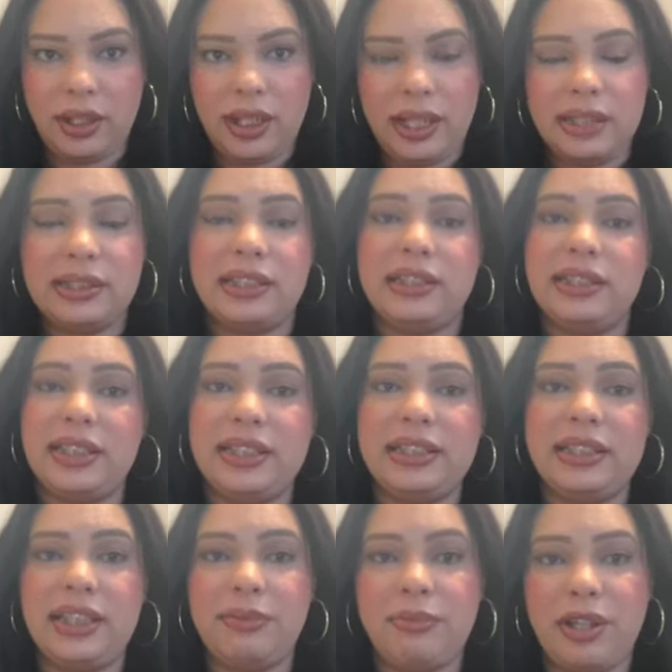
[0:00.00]
It's a
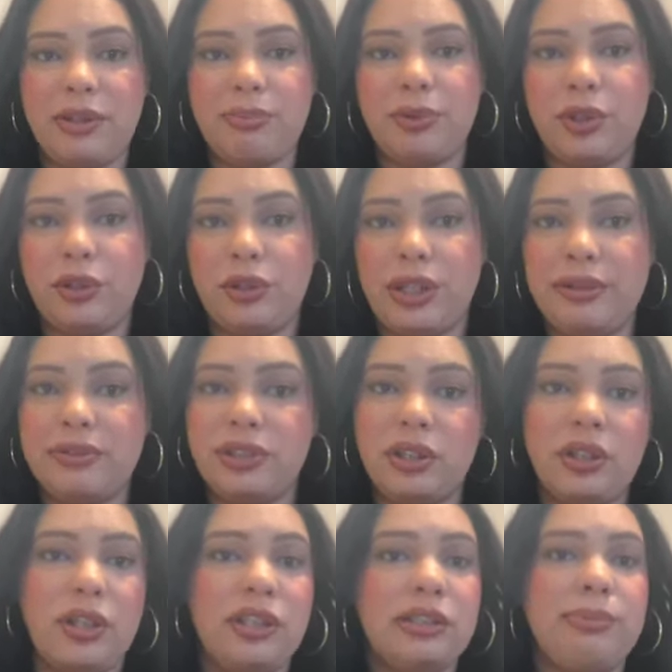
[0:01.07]
16-month program, so it
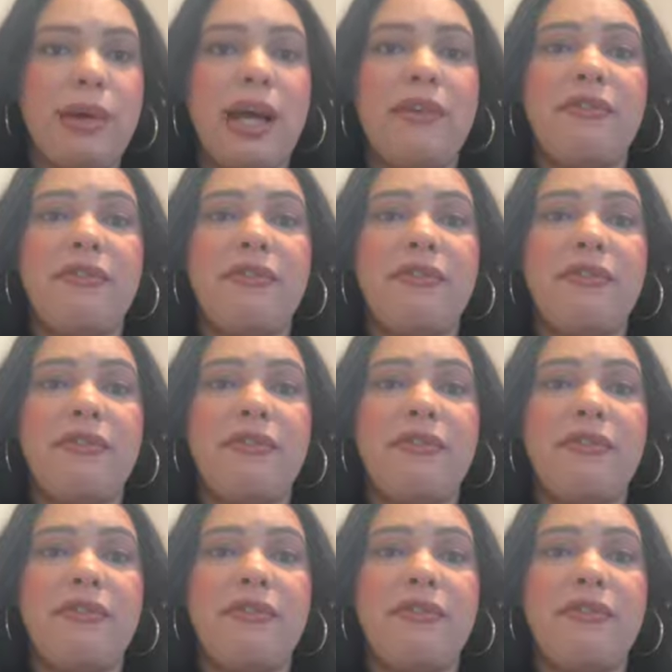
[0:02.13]
goes by